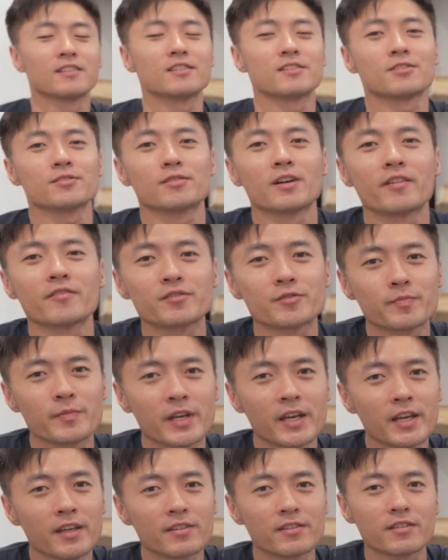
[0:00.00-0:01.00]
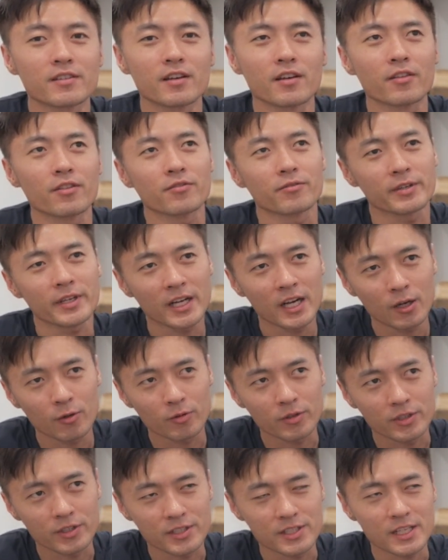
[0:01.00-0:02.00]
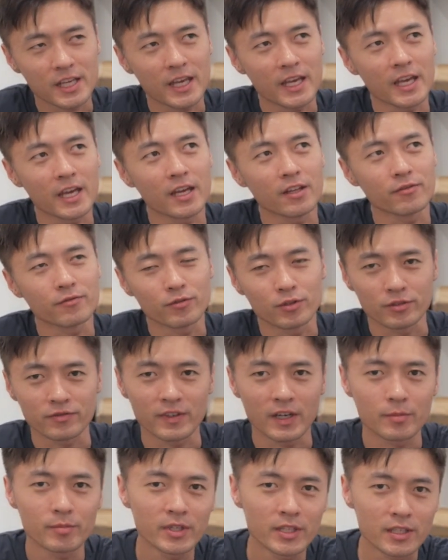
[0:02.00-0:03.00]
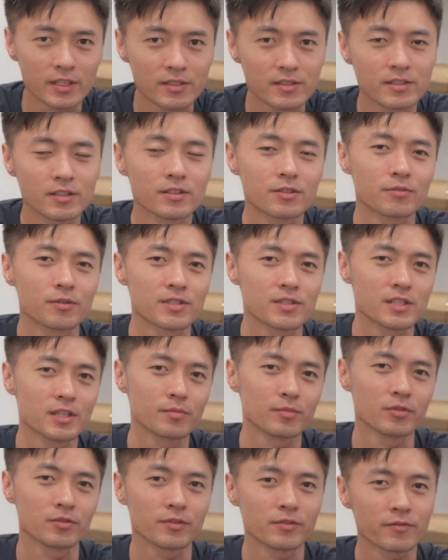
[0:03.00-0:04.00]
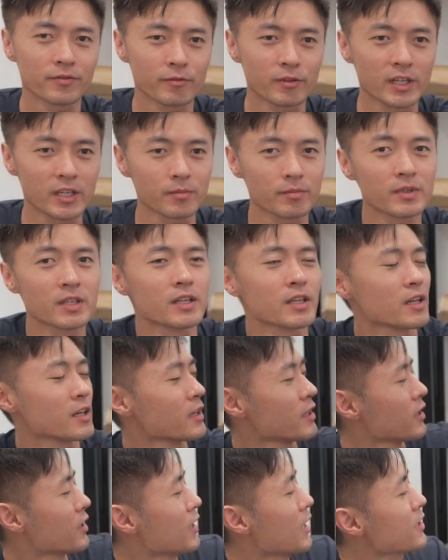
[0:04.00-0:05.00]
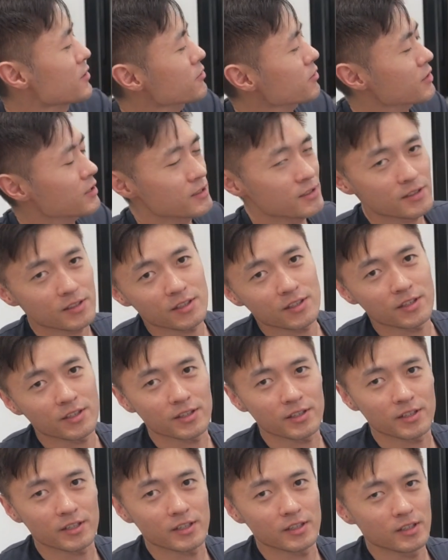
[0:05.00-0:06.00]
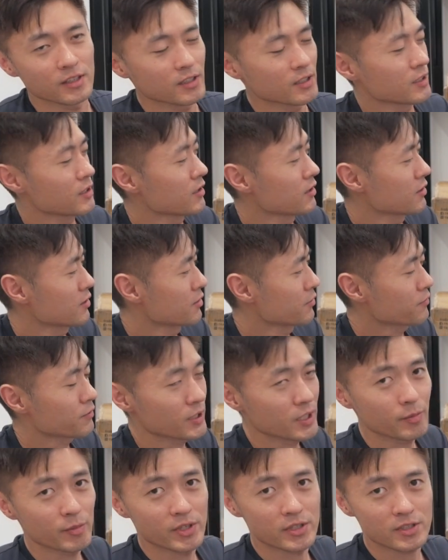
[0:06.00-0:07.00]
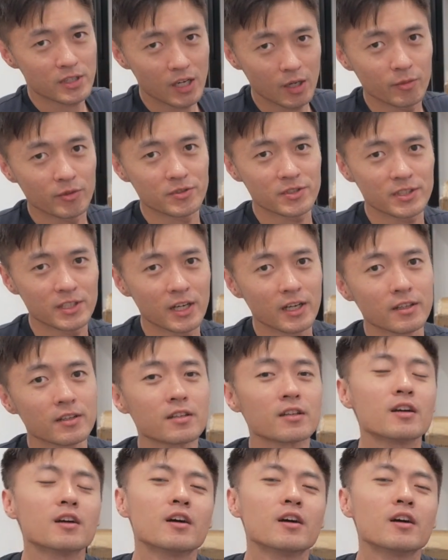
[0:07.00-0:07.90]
So I've spent 3 hours and 45 minutes to assemble the frame. As you can see here, the frame is almost done.